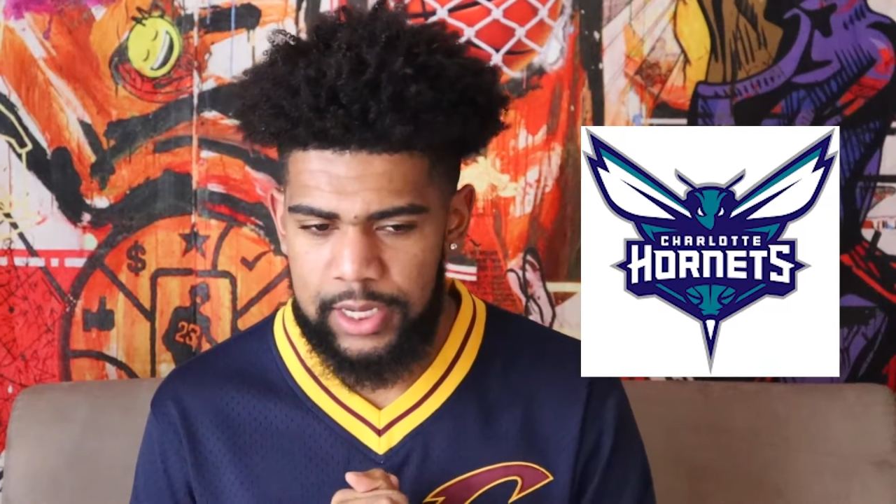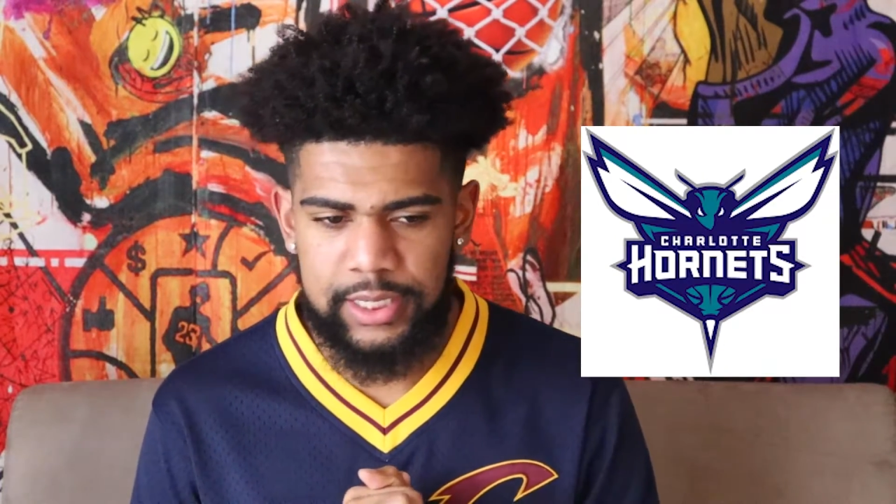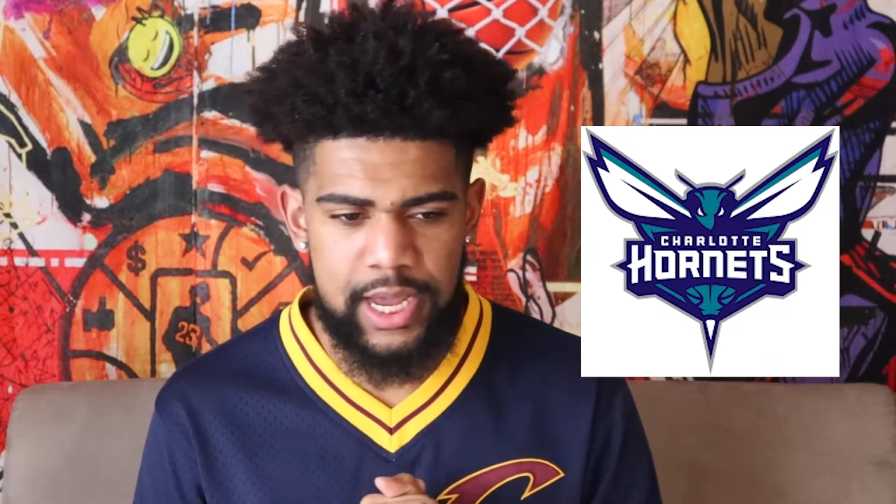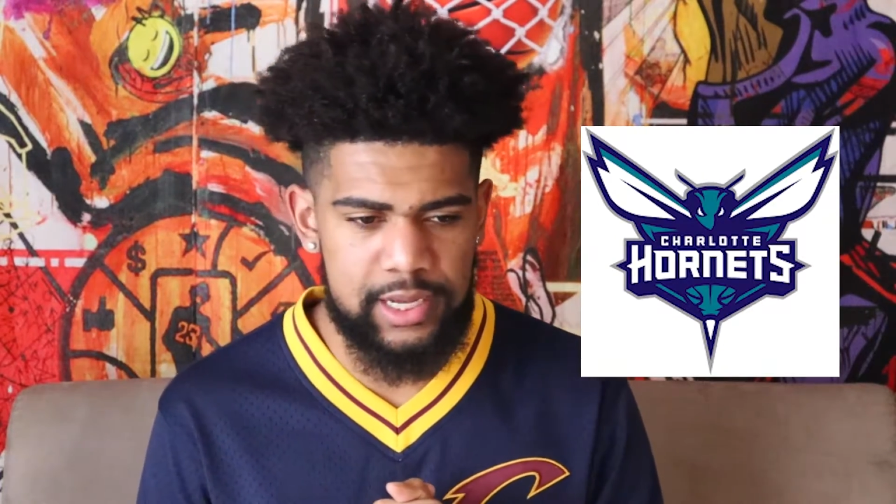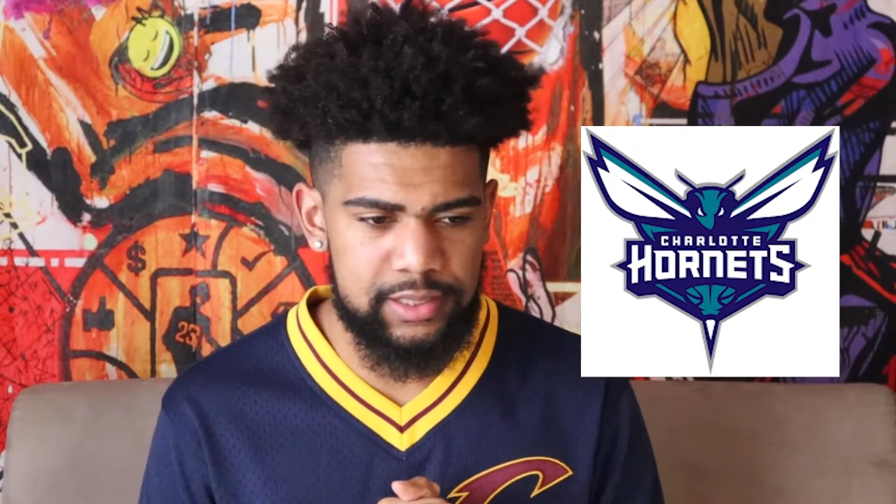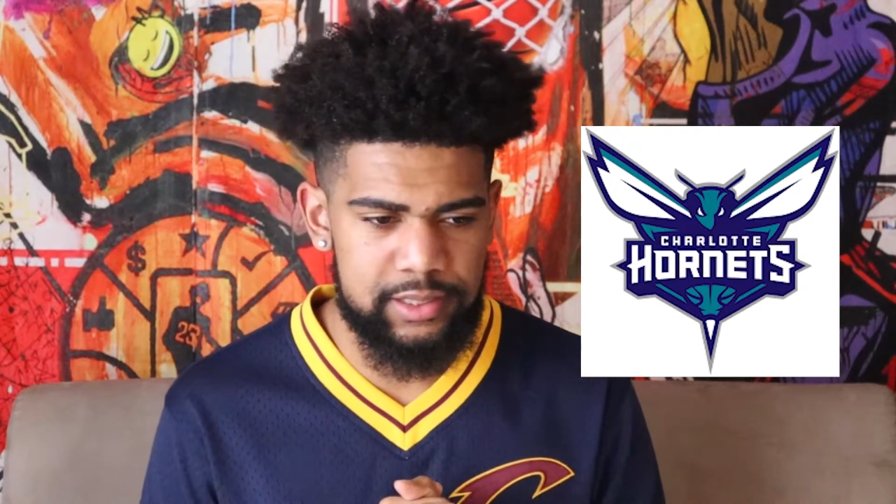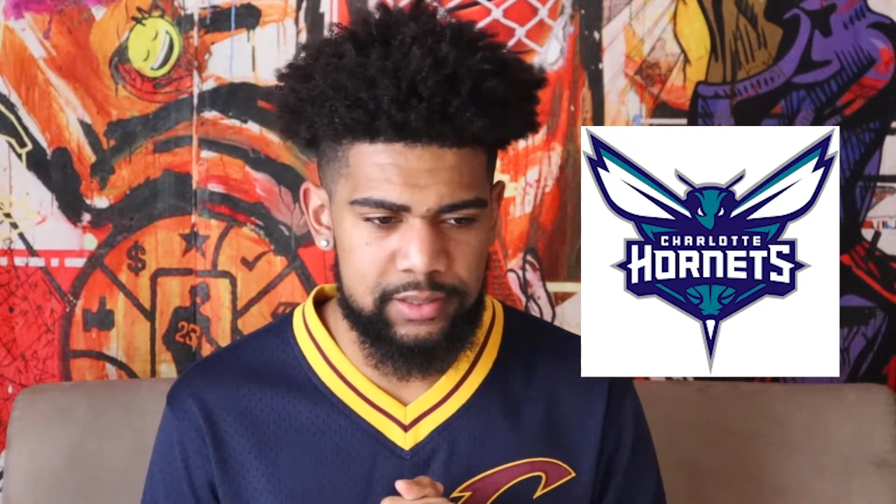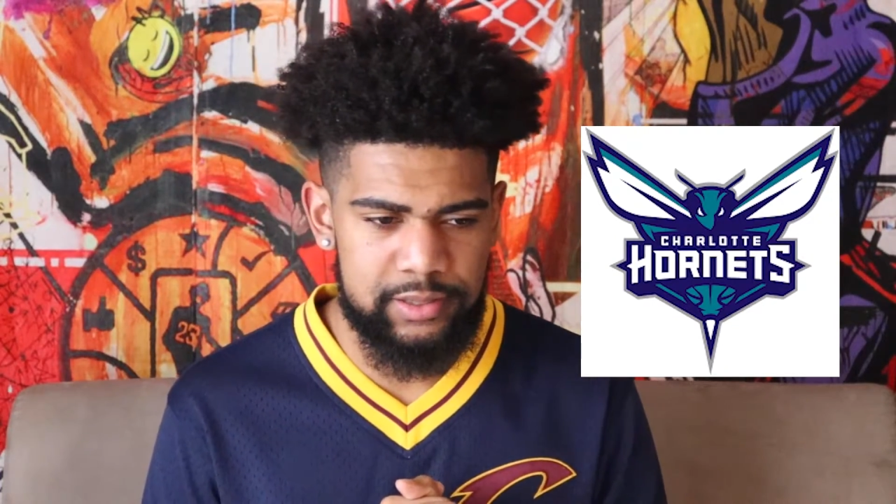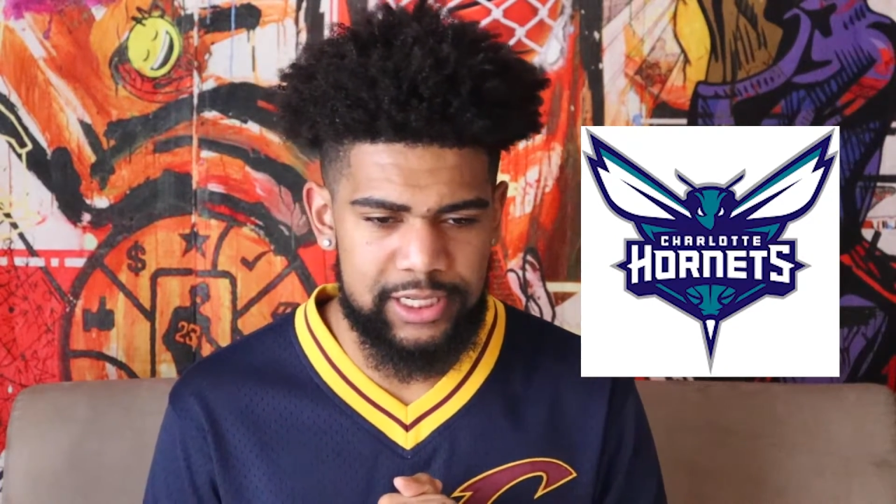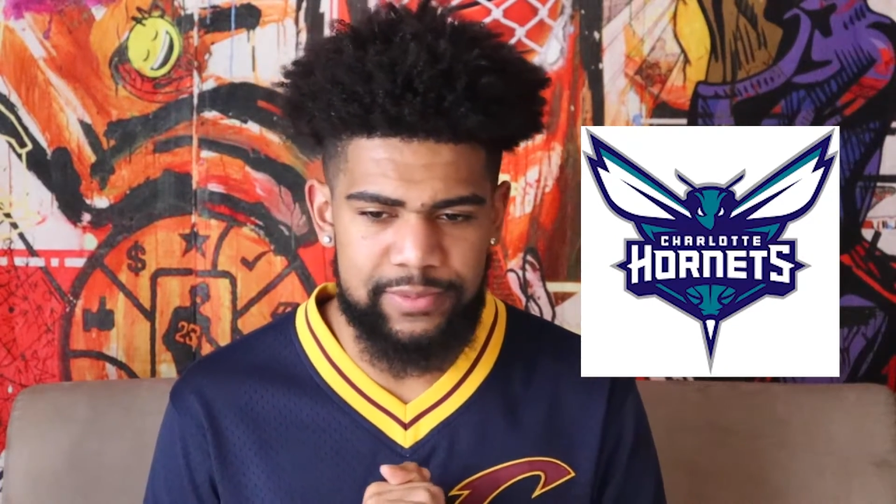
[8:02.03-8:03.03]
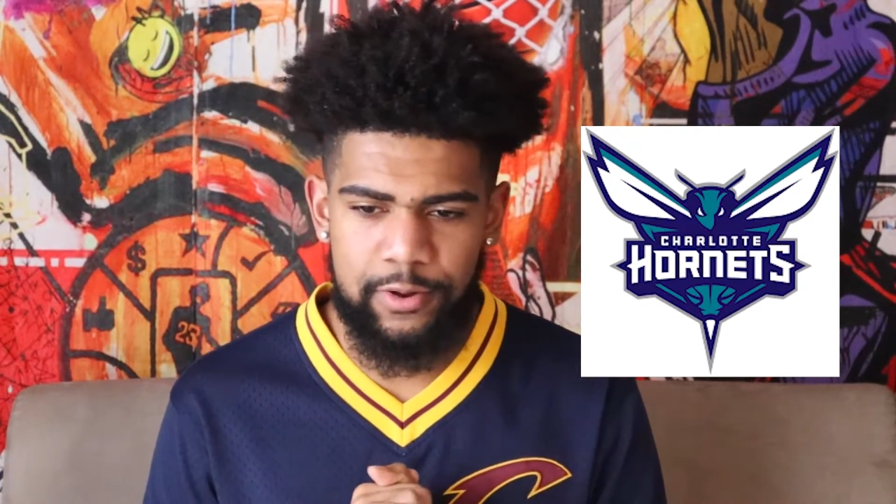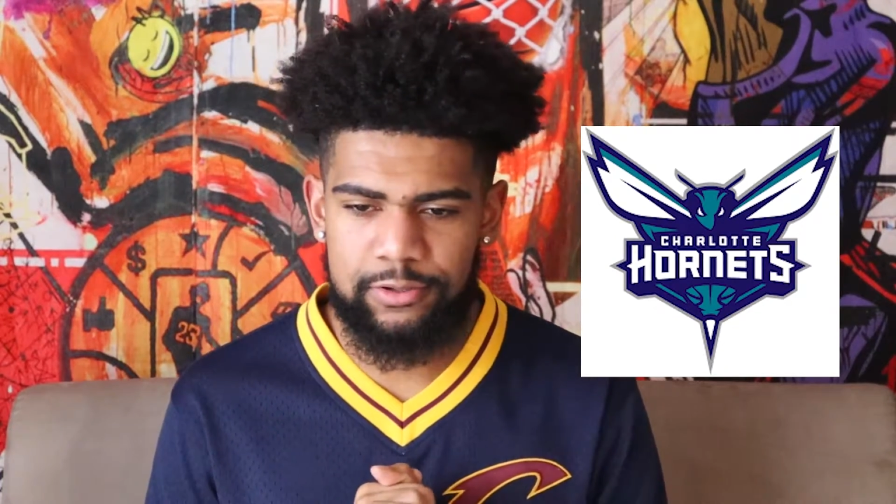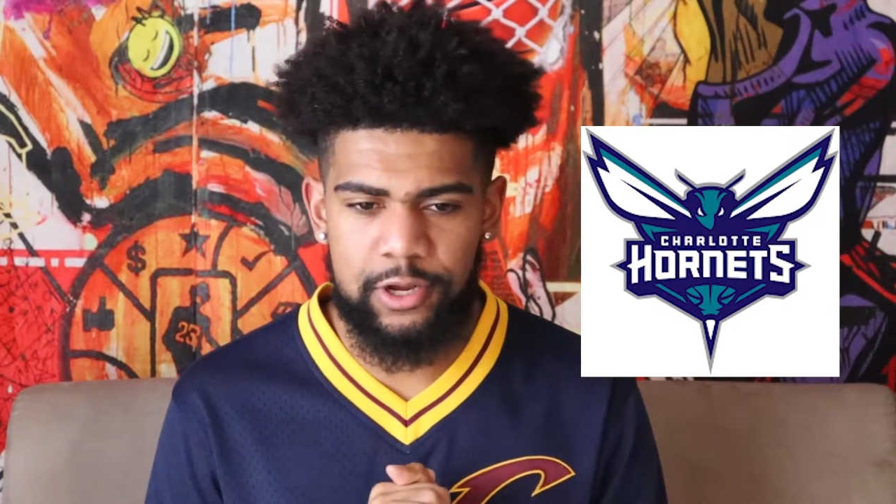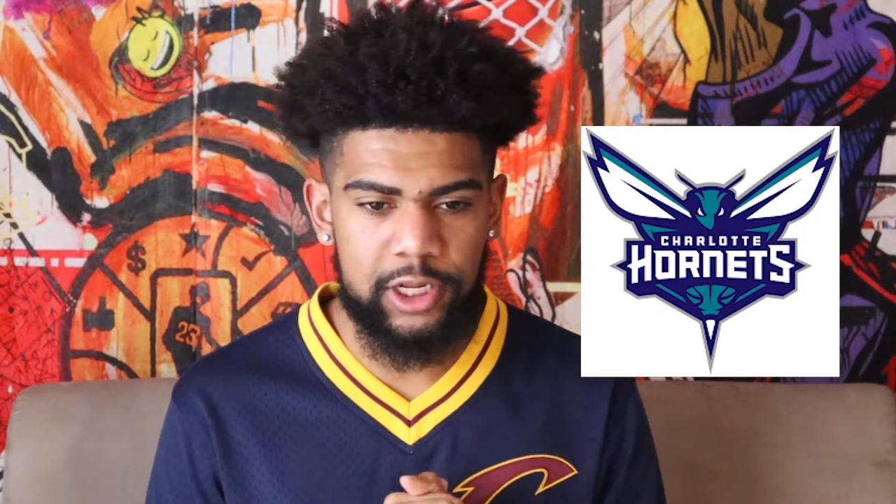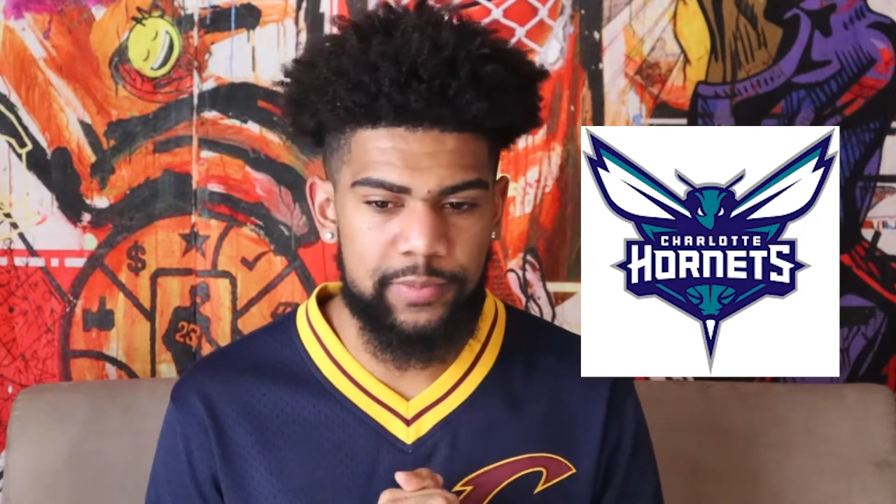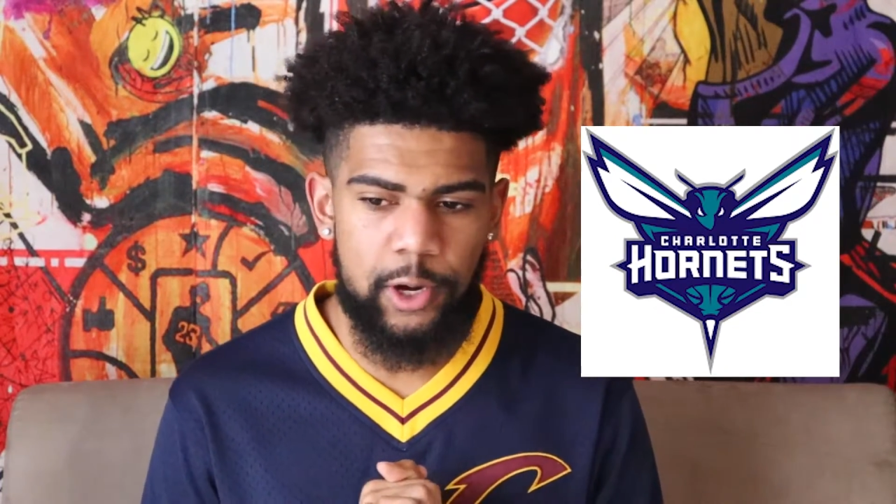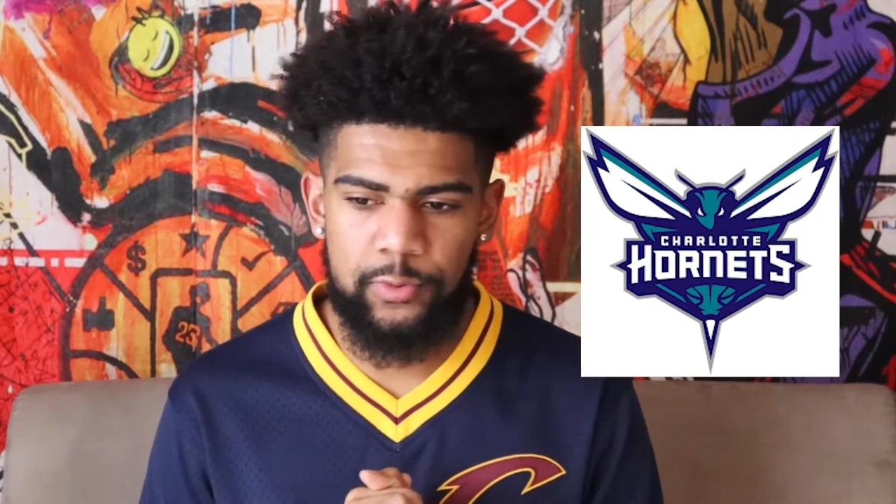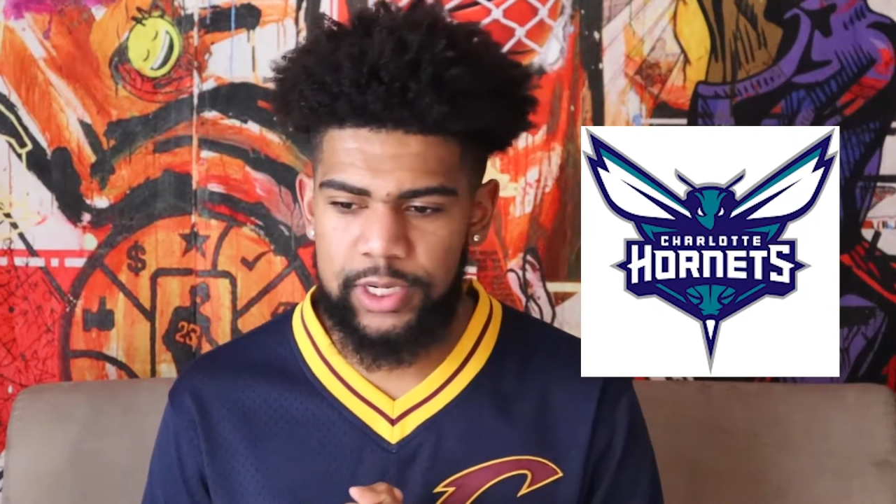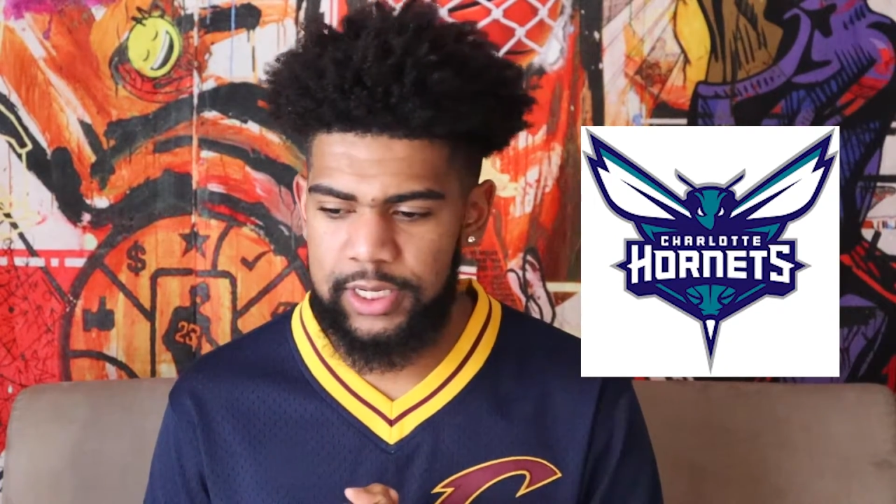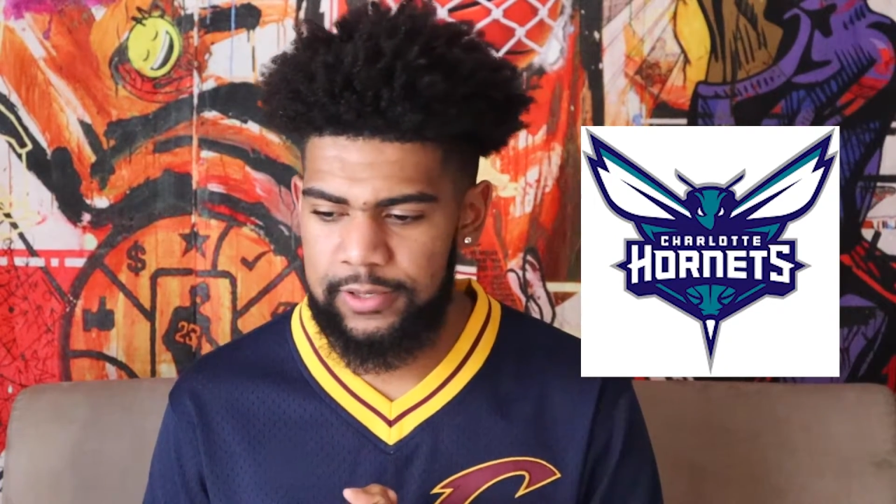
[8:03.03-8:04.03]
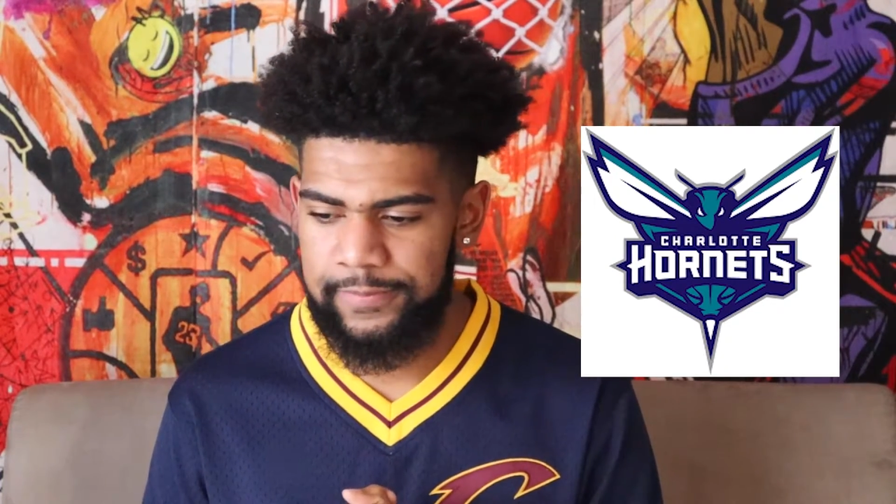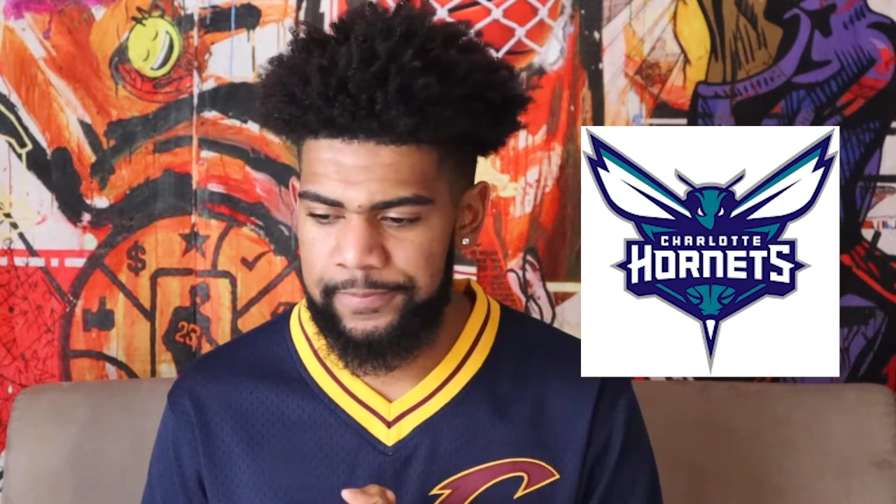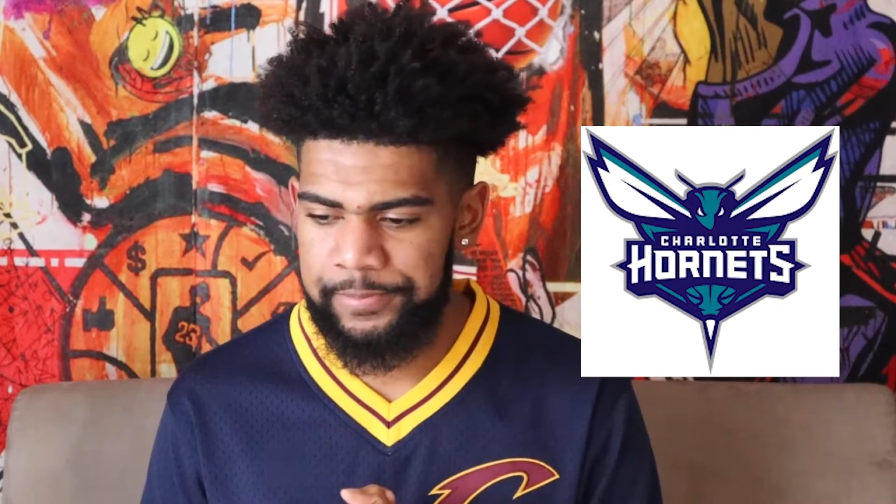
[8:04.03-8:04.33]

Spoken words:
Yes, he's the most talked about rookie.